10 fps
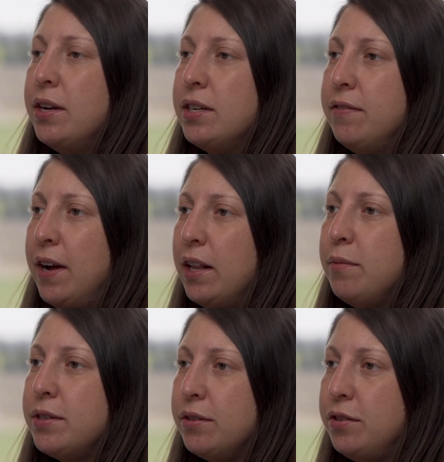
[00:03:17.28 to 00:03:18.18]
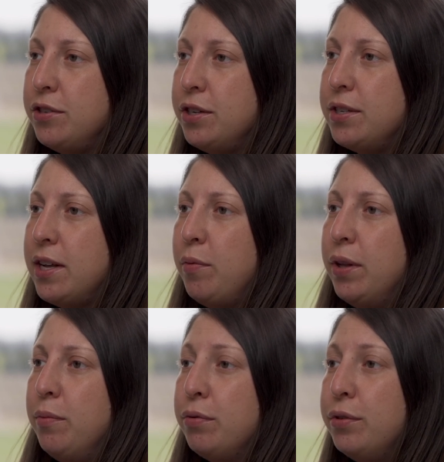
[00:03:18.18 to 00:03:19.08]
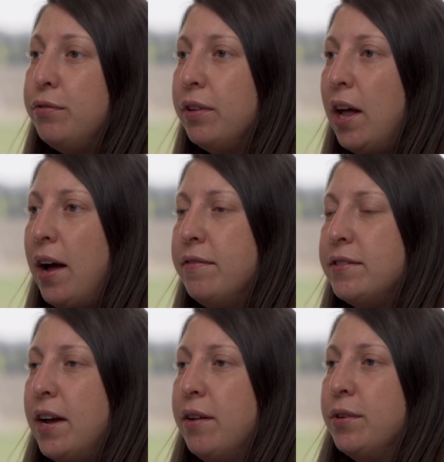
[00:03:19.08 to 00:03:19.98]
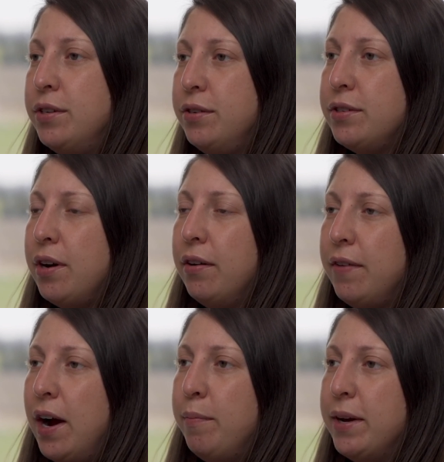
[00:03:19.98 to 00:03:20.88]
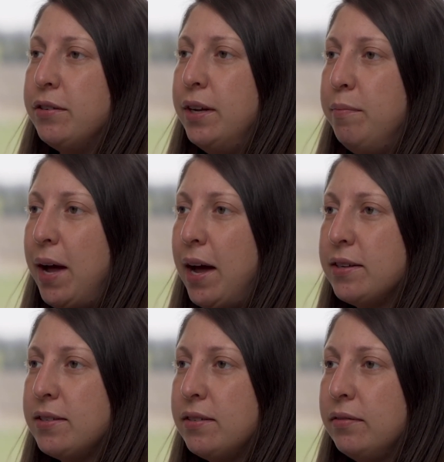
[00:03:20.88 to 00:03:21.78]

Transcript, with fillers: to develop solutions that will improve lives and reduce our environmental impacts.